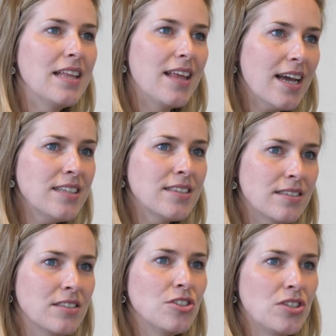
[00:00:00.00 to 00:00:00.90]
And that
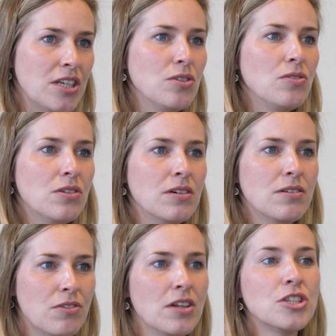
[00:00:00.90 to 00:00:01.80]
is still
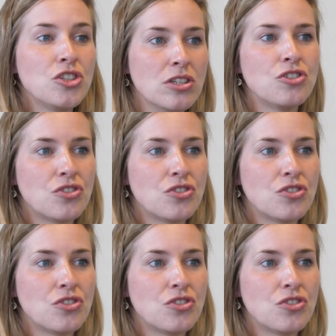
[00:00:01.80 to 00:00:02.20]
rather